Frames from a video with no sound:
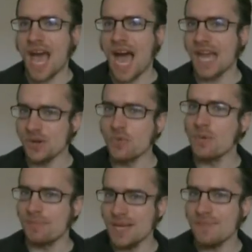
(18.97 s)
I don't
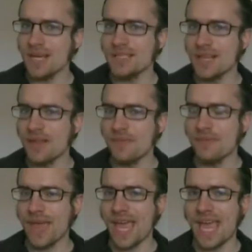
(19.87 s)
repeat
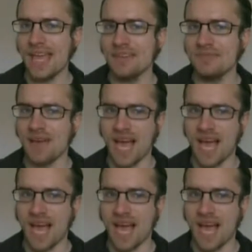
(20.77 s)
myself, and